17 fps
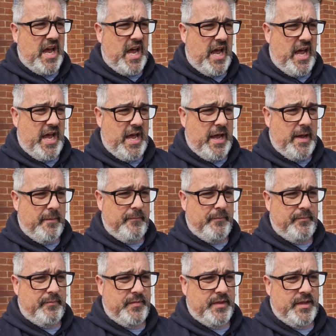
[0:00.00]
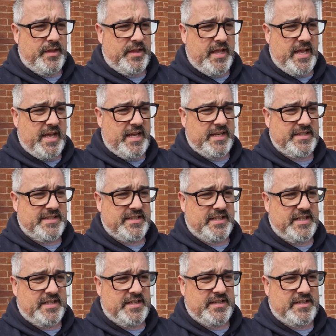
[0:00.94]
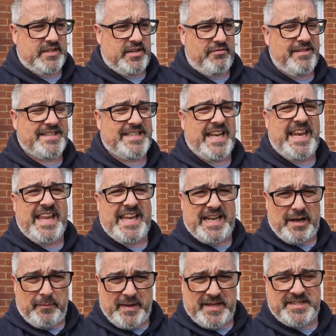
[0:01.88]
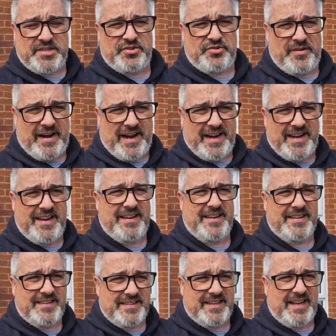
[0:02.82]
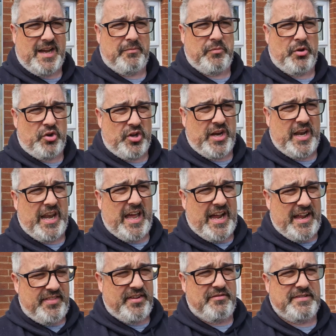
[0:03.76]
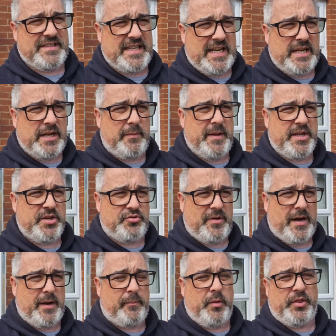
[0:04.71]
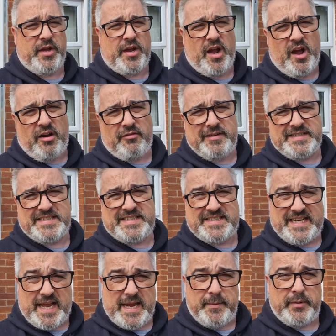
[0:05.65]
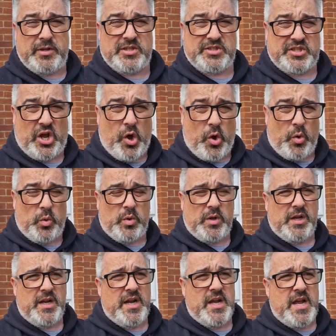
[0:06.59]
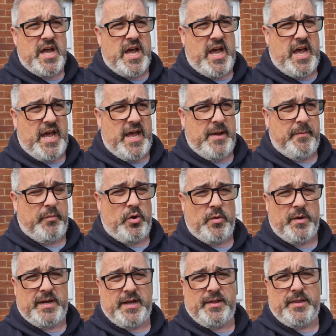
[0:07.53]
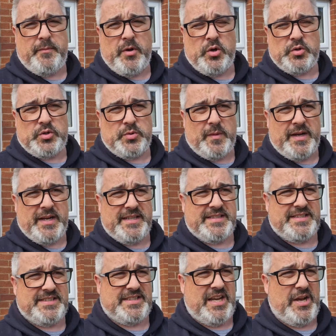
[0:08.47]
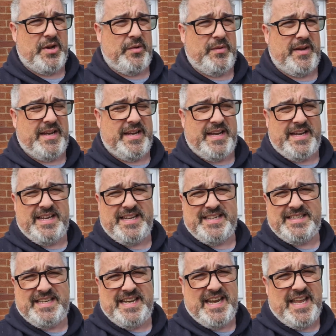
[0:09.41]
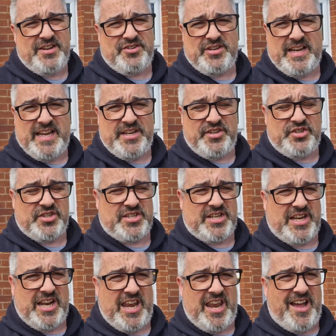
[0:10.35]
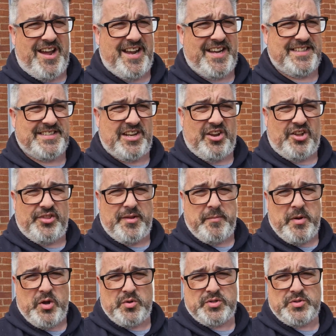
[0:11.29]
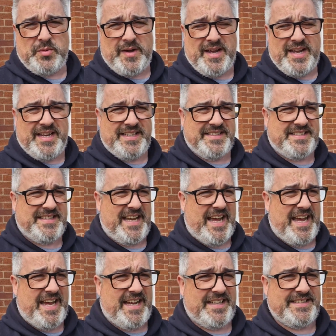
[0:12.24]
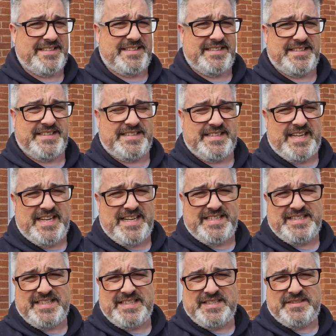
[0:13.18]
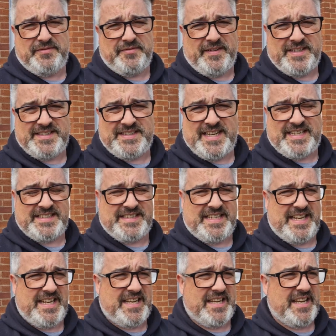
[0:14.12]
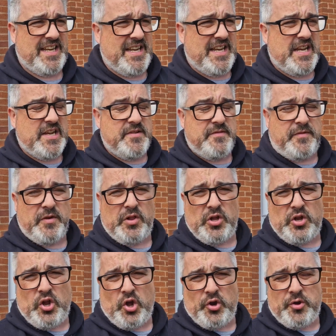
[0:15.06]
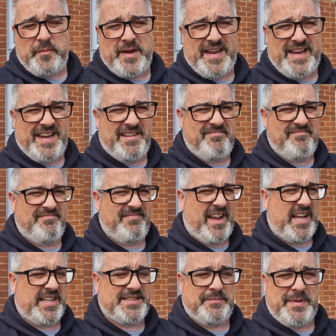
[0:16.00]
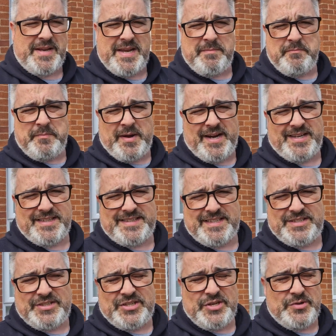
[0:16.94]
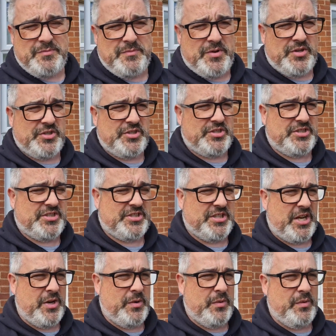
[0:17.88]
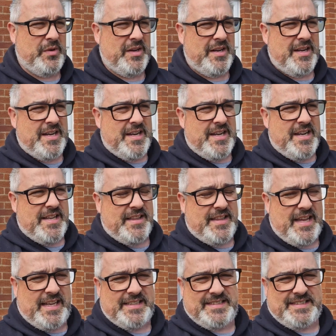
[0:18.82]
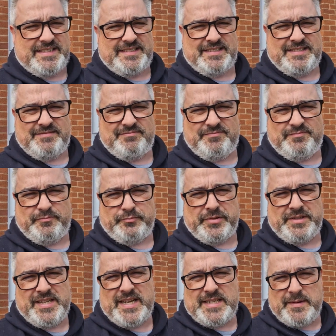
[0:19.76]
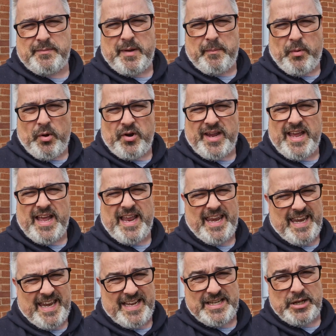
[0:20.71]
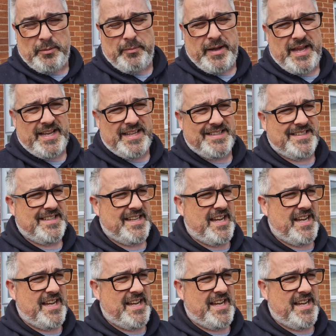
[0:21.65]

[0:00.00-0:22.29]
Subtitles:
There is a little bit of drag. I'm not gonna lie, there is a little bit of drag, but the car is stable as a whole. Going down the motorways, so it is literally just glides along the motorways, and it is fantastic. Fuel economy hasn't been impacted too much, so that's protecting my pocket a little bit.